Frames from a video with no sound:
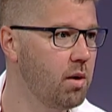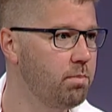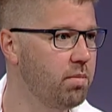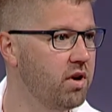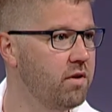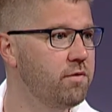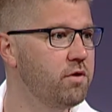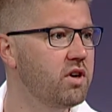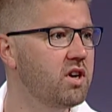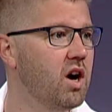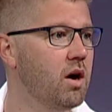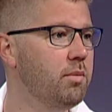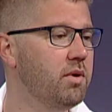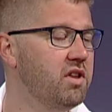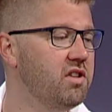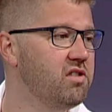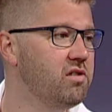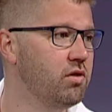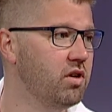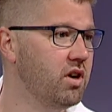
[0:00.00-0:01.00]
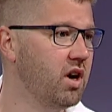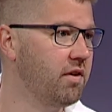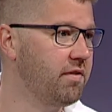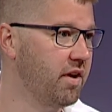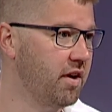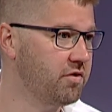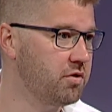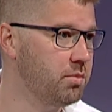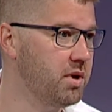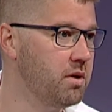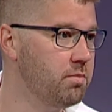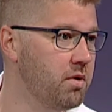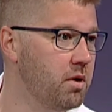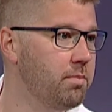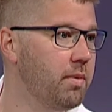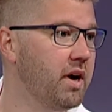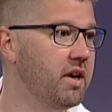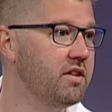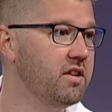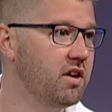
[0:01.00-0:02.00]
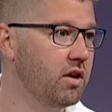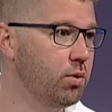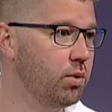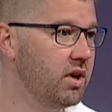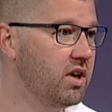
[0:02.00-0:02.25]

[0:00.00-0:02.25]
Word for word: But if you come in soon enough after being bit by a tick,